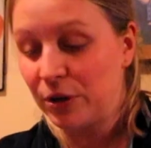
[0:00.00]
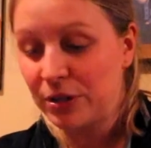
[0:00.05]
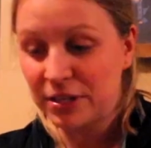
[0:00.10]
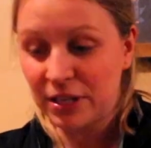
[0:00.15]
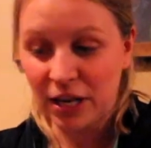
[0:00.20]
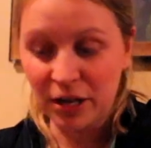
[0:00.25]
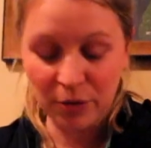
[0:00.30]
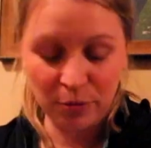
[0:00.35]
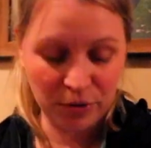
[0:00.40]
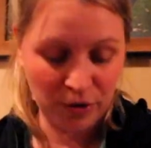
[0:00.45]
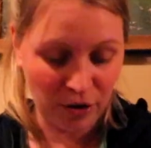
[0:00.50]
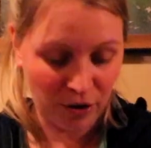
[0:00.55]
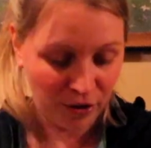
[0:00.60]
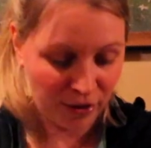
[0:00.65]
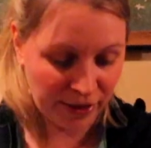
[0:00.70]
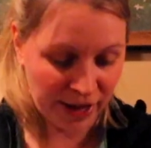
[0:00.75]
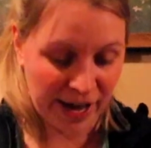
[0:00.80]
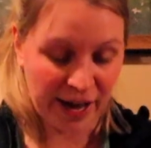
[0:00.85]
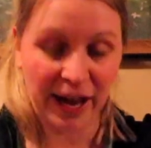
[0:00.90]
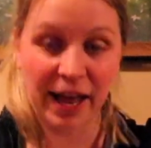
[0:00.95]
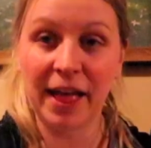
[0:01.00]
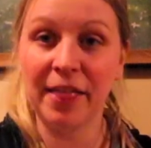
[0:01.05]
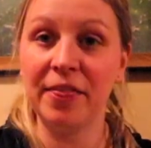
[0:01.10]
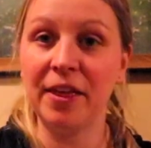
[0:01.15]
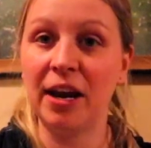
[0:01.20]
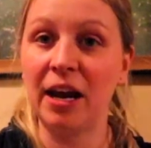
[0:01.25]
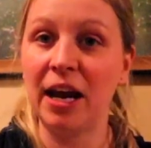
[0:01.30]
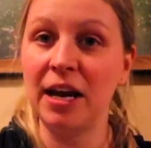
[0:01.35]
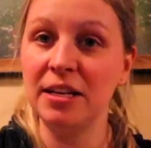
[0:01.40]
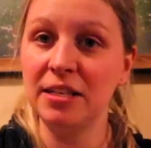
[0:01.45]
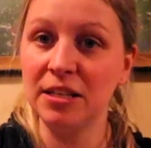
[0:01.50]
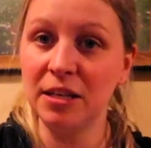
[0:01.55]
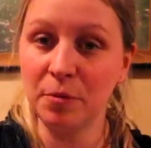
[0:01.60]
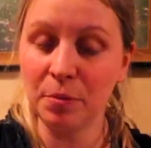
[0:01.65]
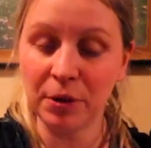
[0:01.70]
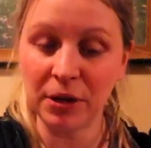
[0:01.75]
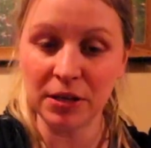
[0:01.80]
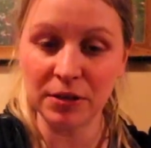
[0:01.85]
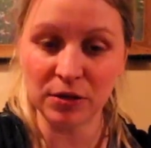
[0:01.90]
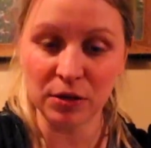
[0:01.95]
excited with all that. And then I did
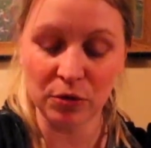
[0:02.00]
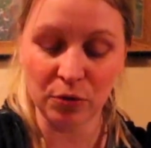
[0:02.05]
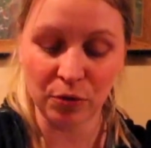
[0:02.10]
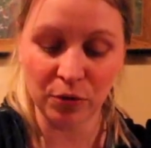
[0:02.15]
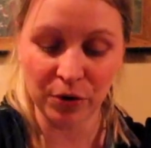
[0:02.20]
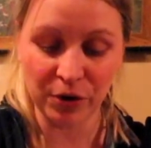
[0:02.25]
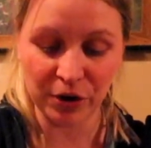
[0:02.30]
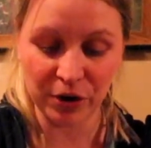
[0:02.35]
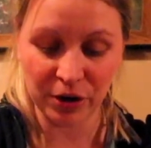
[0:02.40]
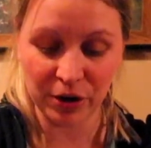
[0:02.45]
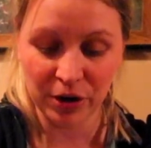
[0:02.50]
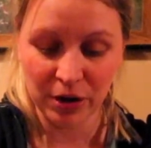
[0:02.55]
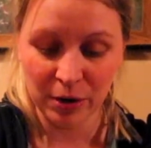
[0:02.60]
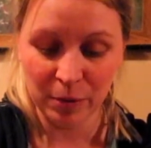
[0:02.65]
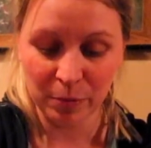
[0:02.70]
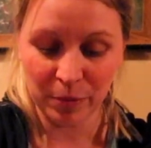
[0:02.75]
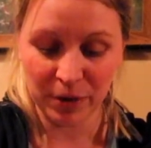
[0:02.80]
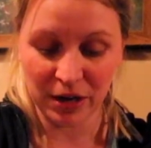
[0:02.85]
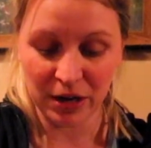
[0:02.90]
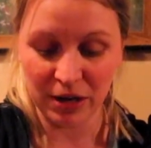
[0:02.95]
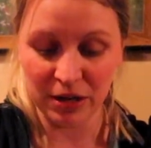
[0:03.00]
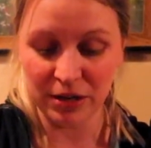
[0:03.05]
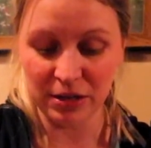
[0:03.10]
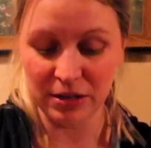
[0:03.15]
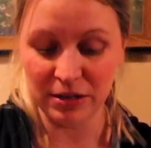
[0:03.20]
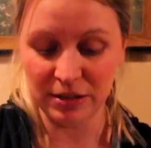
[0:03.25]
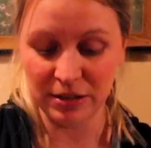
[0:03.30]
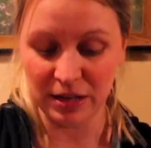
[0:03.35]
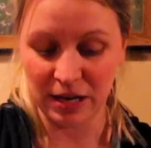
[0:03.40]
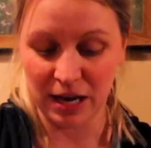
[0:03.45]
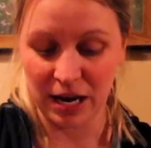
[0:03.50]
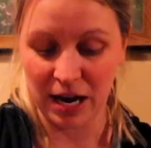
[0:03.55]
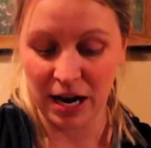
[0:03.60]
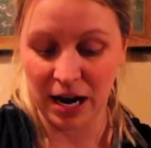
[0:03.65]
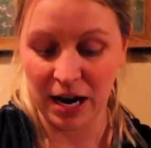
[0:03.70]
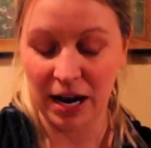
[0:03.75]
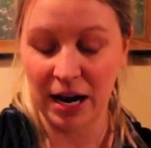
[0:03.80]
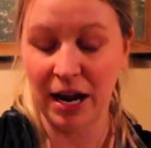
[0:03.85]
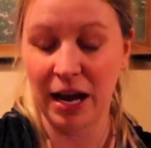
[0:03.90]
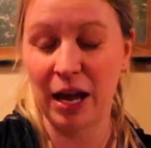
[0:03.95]
place an order because
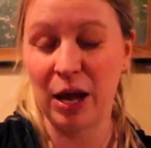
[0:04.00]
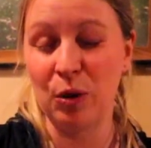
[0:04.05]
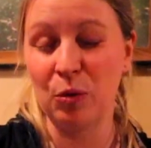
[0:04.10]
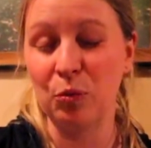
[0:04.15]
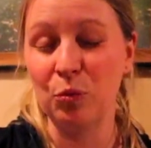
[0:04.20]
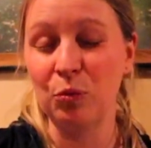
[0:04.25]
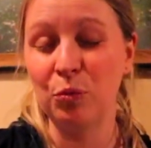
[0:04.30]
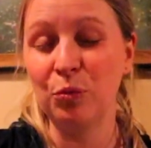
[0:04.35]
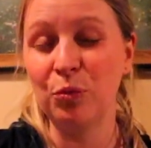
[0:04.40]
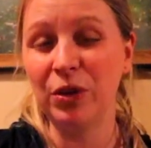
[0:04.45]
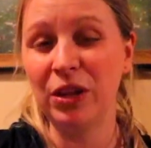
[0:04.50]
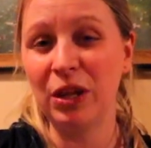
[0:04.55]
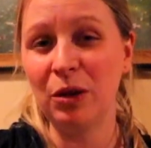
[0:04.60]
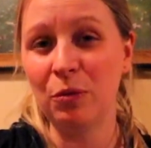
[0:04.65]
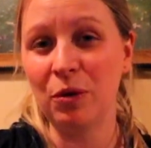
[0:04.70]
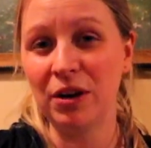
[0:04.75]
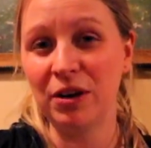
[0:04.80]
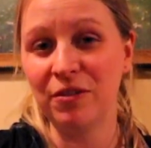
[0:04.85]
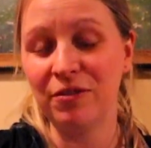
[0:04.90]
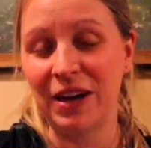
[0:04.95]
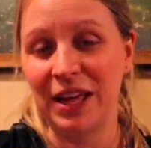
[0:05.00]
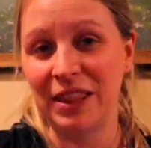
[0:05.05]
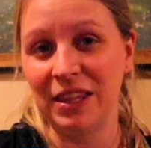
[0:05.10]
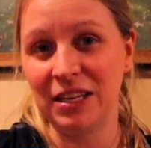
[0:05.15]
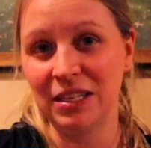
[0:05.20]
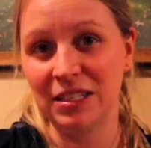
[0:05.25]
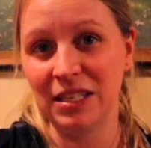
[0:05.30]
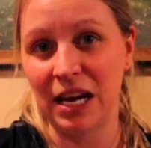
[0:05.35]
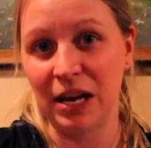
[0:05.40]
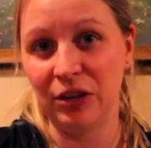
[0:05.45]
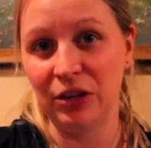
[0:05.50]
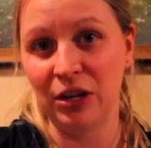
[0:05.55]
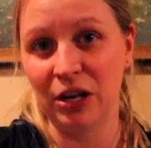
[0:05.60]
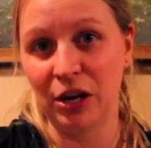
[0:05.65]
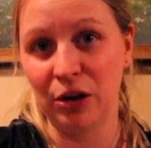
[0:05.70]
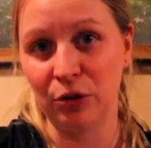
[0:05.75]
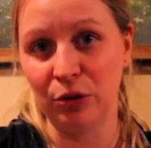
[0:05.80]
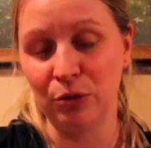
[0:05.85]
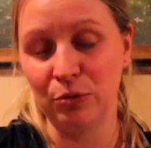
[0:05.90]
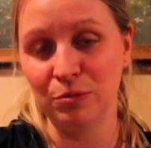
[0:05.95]
I really wanted to find the Italian
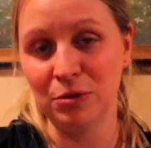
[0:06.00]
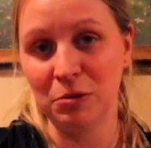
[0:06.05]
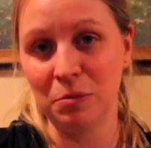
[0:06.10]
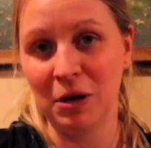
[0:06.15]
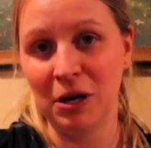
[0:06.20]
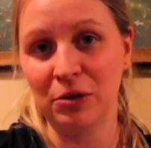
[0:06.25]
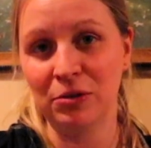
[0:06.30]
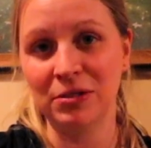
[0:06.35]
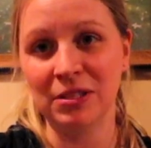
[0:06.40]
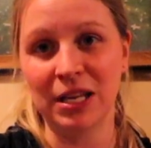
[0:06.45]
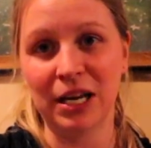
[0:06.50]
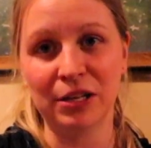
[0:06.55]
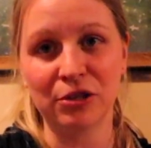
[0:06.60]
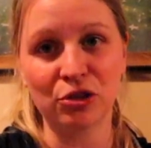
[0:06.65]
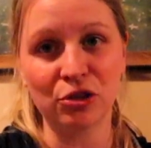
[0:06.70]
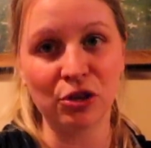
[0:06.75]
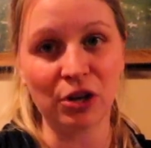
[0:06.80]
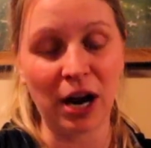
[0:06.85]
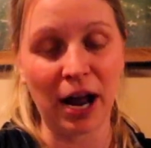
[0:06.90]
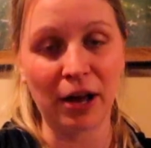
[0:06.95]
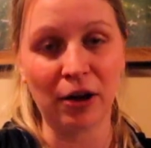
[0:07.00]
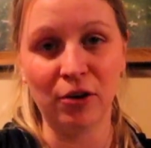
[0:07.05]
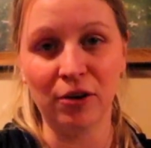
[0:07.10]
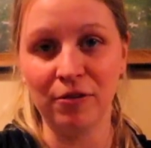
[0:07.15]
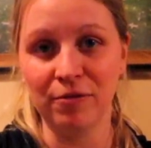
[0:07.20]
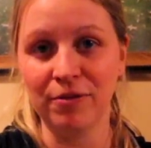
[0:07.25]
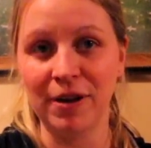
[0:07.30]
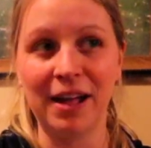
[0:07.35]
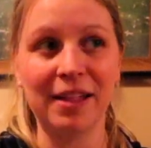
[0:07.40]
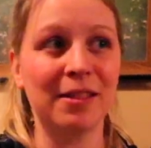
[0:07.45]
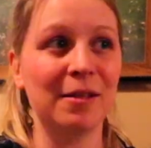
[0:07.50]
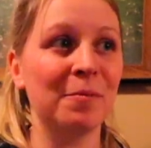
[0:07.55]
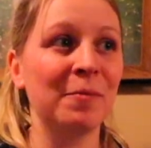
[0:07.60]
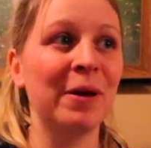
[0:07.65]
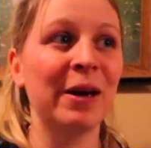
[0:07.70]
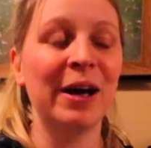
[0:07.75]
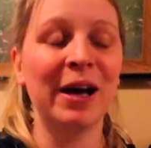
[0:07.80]
heirloom tomatoes last year. I couldn't find them.